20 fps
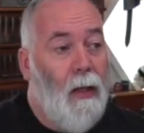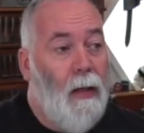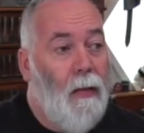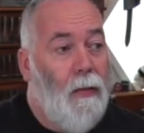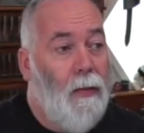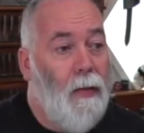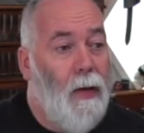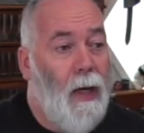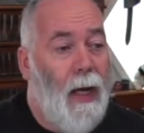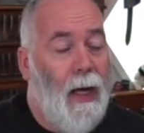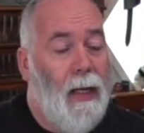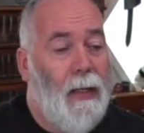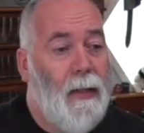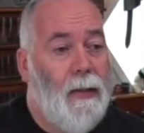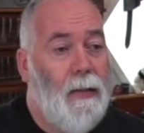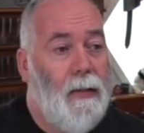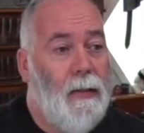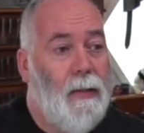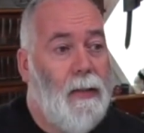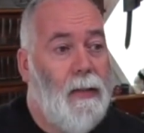that
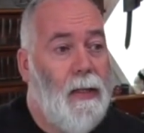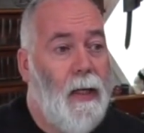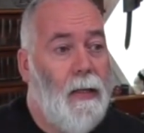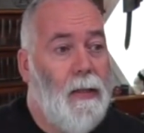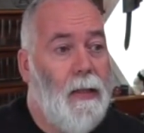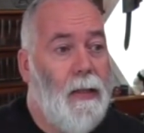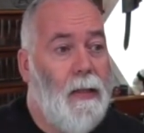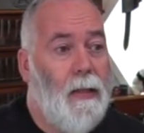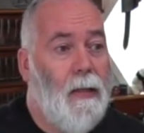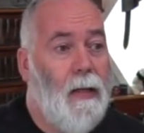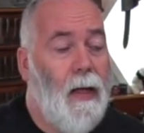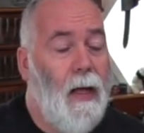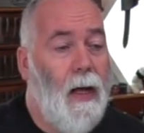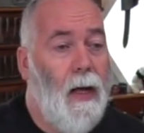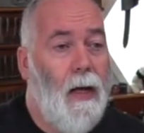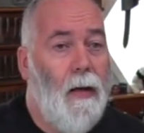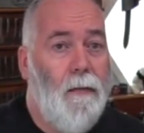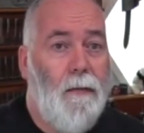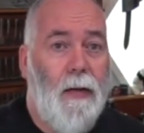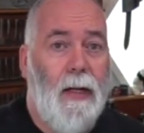had studied
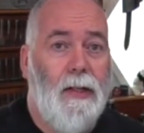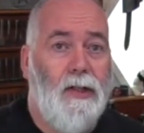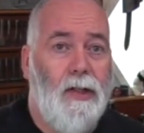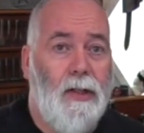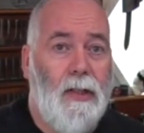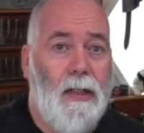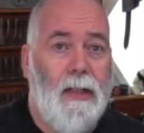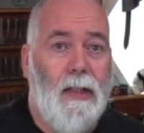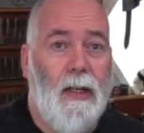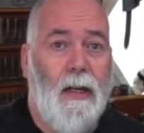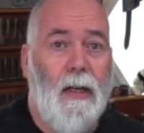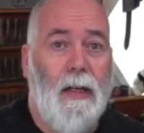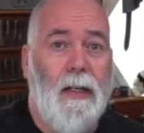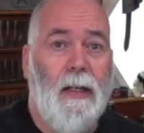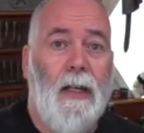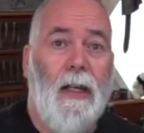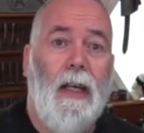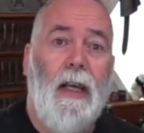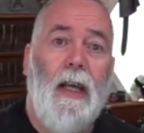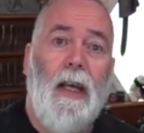fashion design,
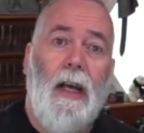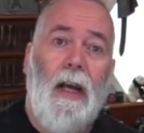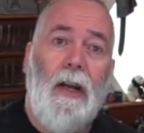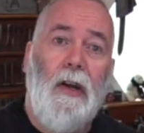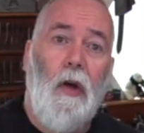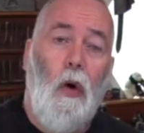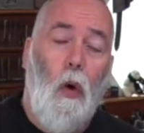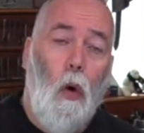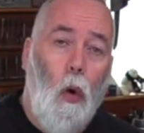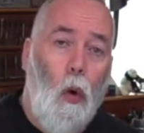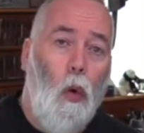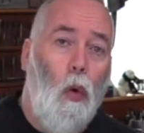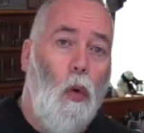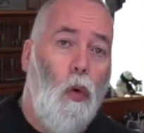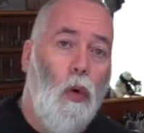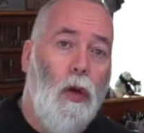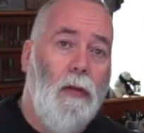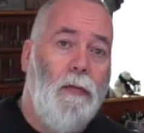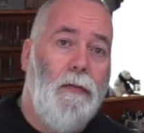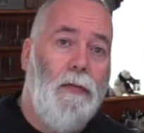and
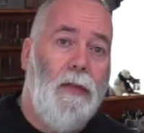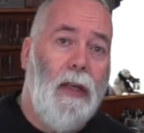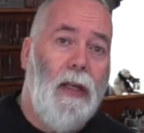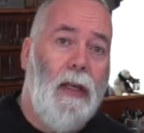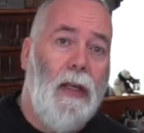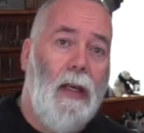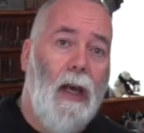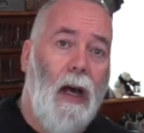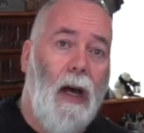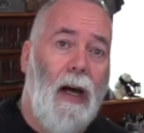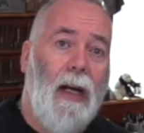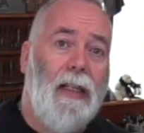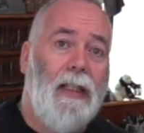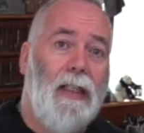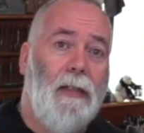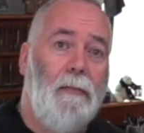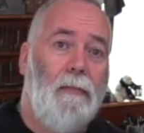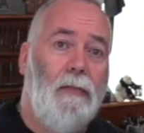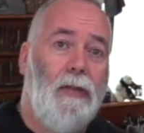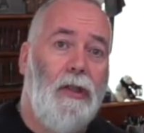all of the
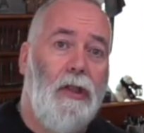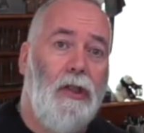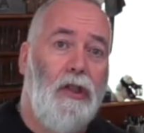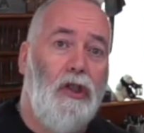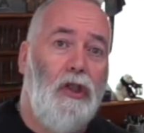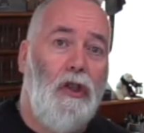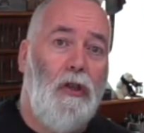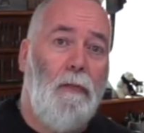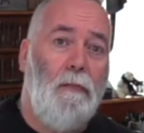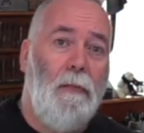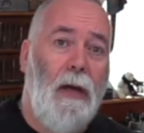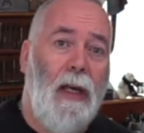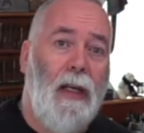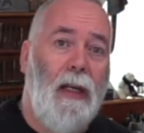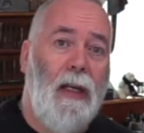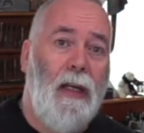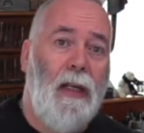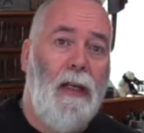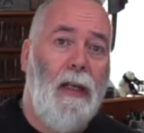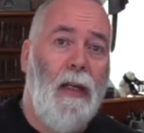items that she
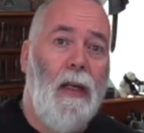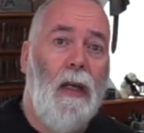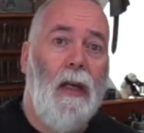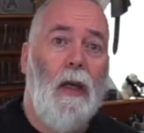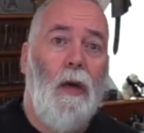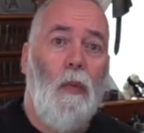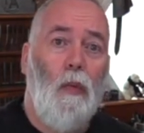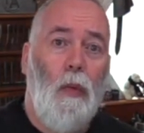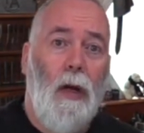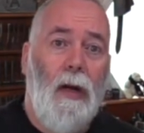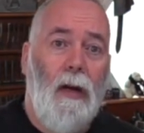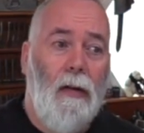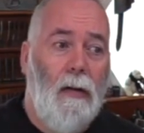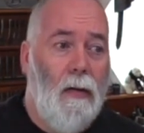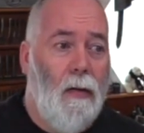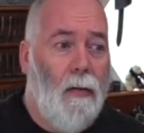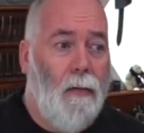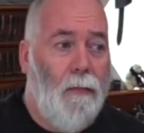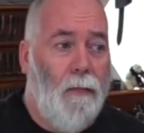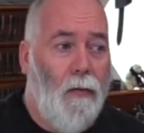made were
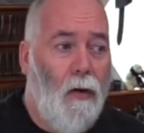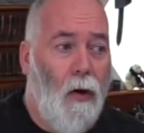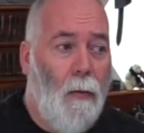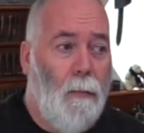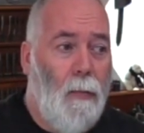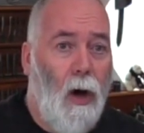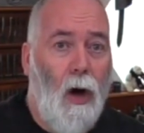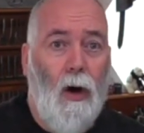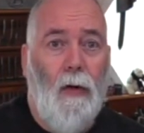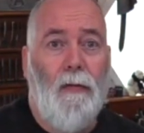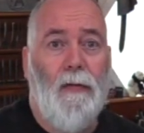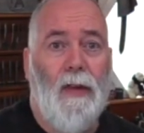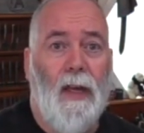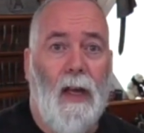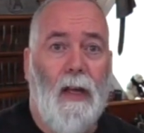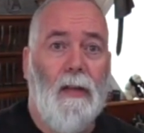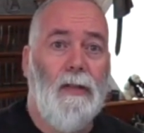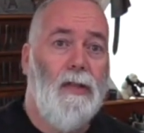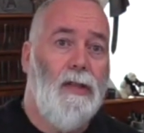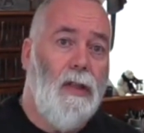from
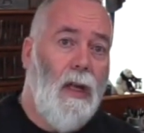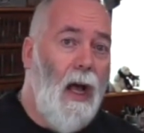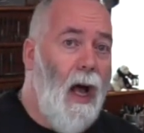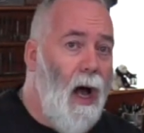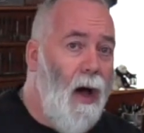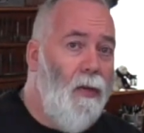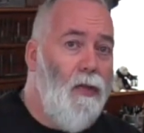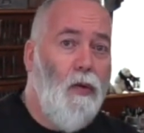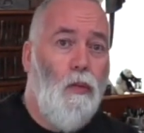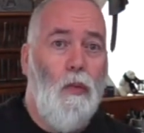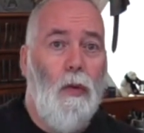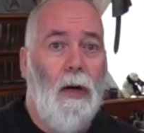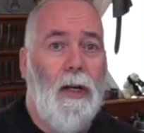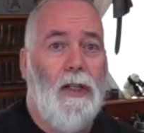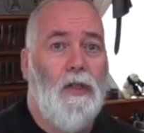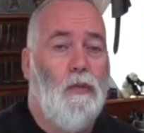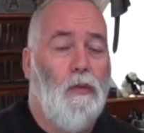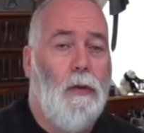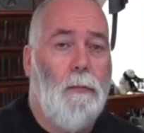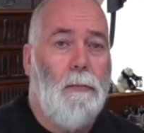offcuts that
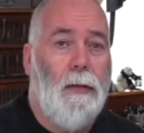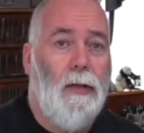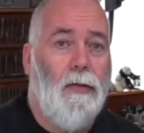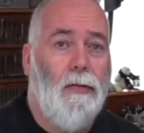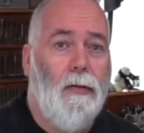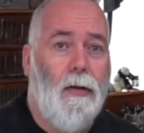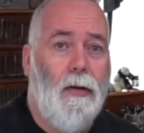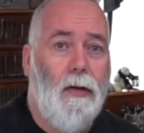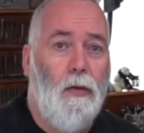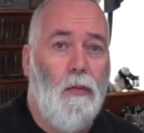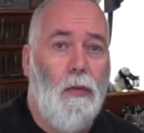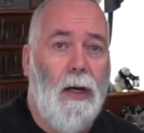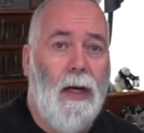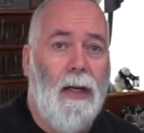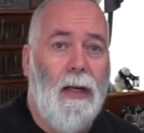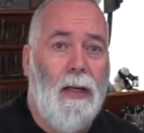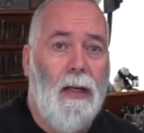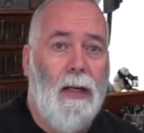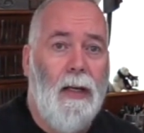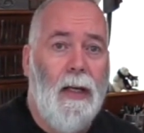otherwise would be thrown
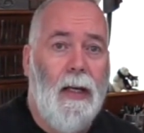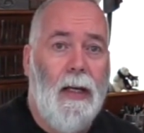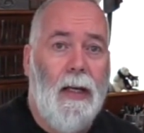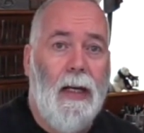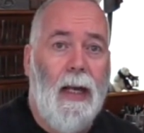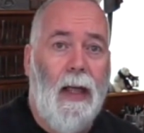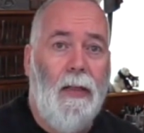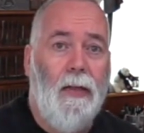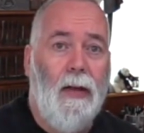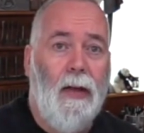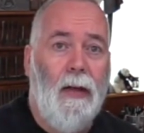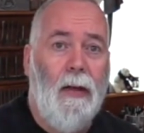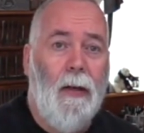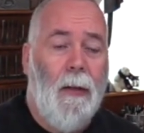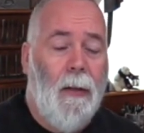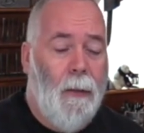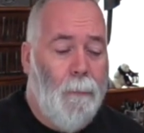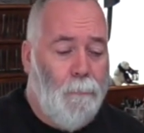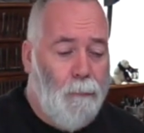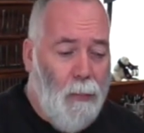away in leather,
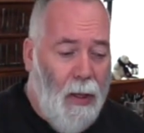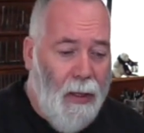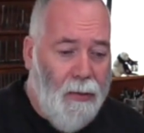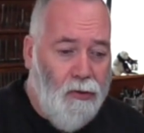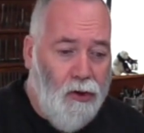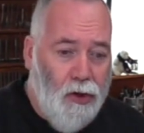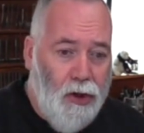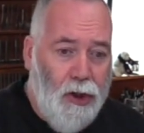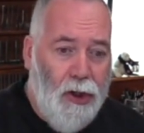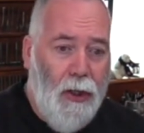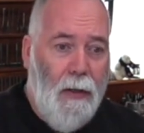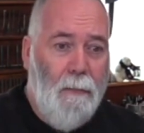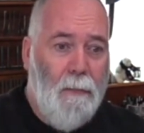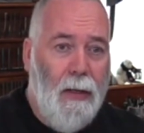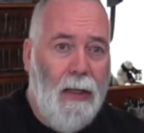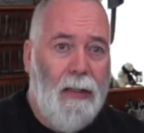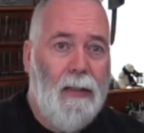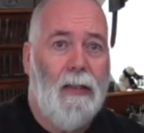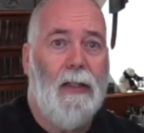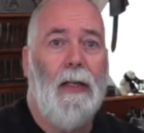and she
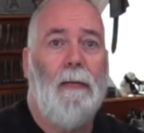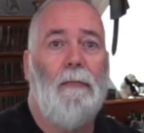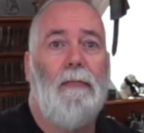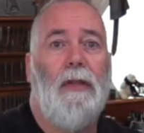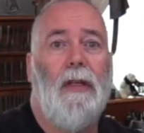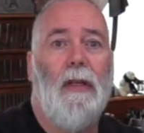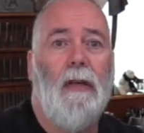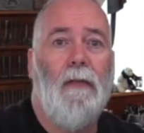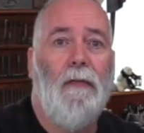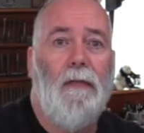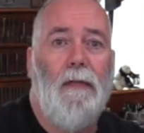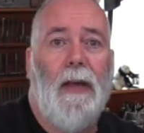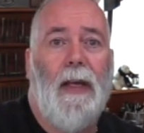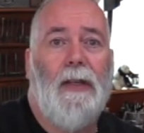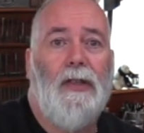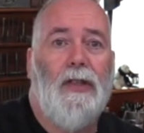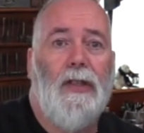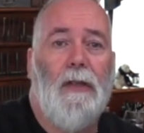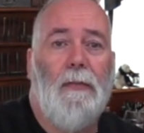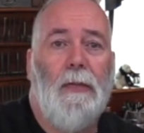made something
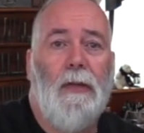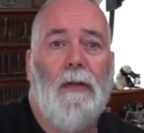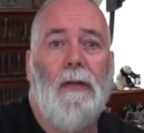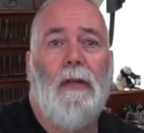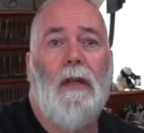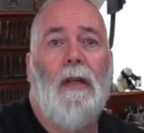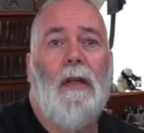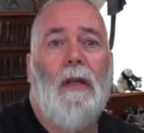fashionable,